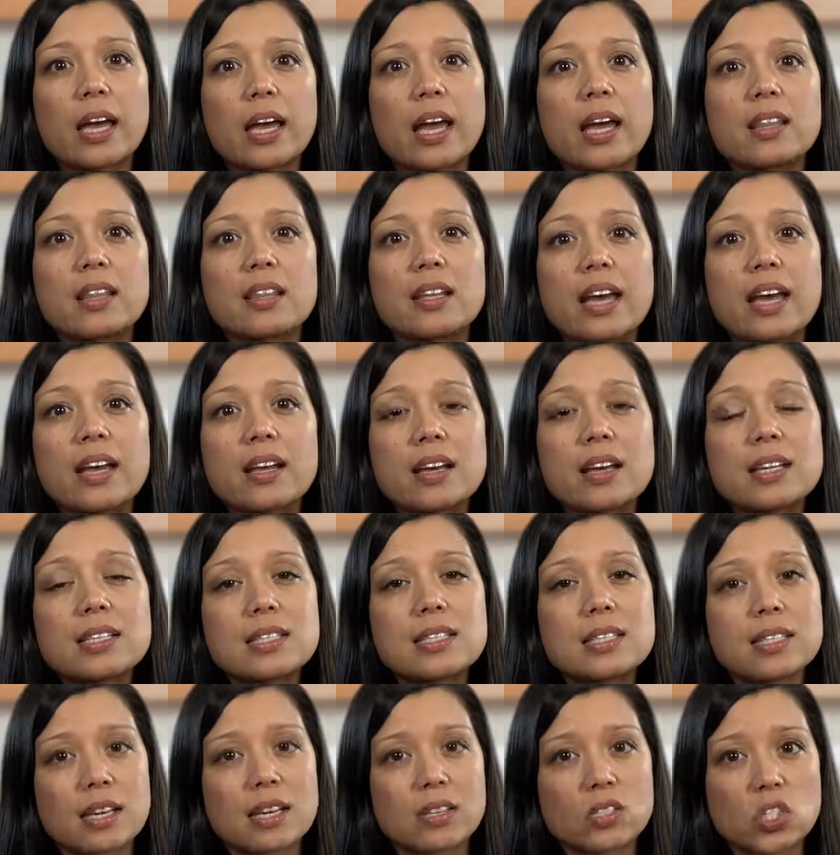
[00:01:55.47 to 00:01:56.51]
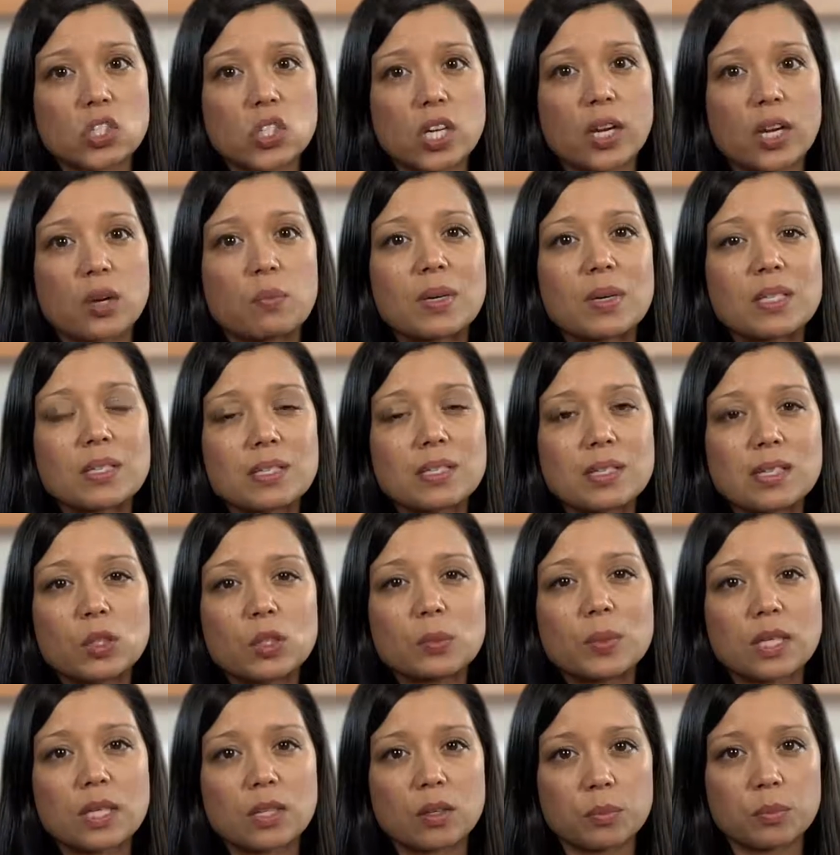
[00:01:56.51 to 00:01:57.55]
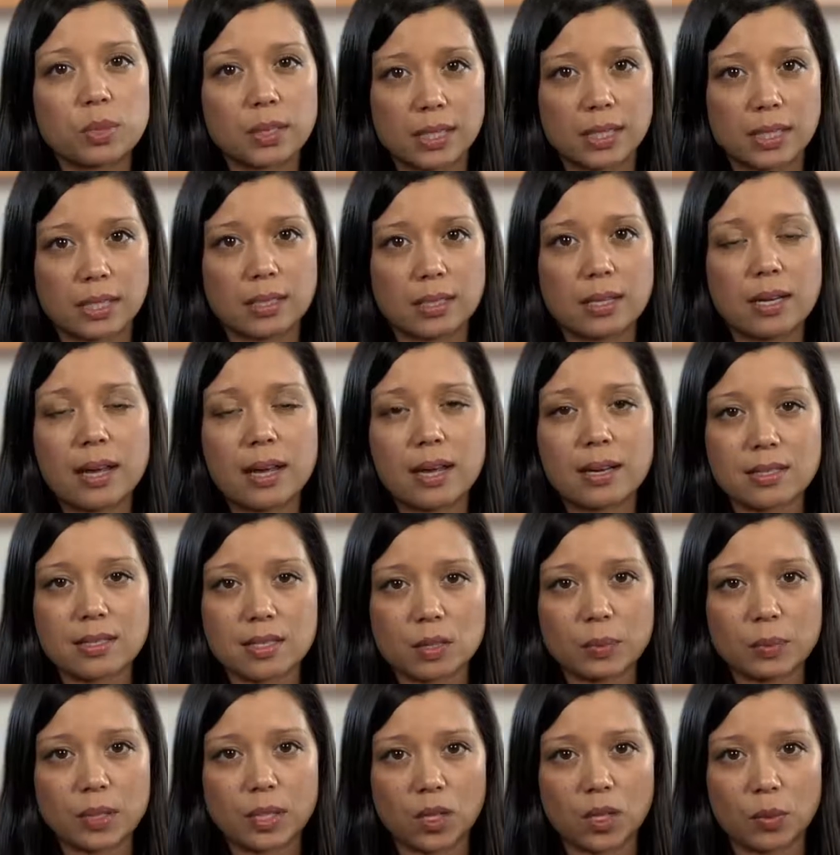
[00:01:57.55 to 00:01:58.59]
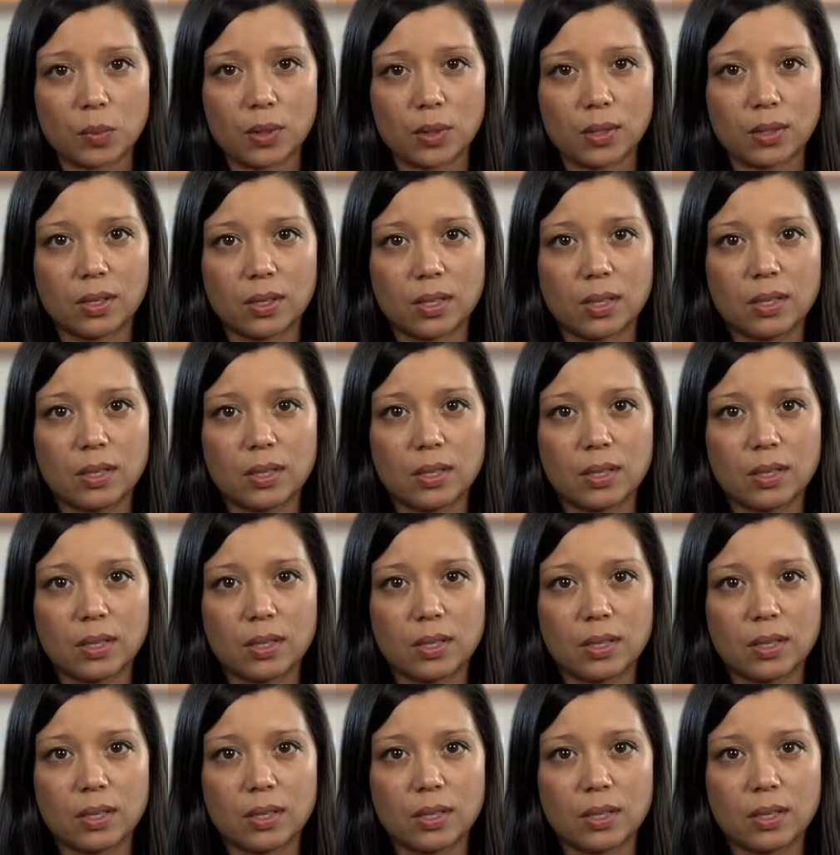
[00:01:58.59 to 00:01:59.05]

and the NICS check must still be completed as applicable.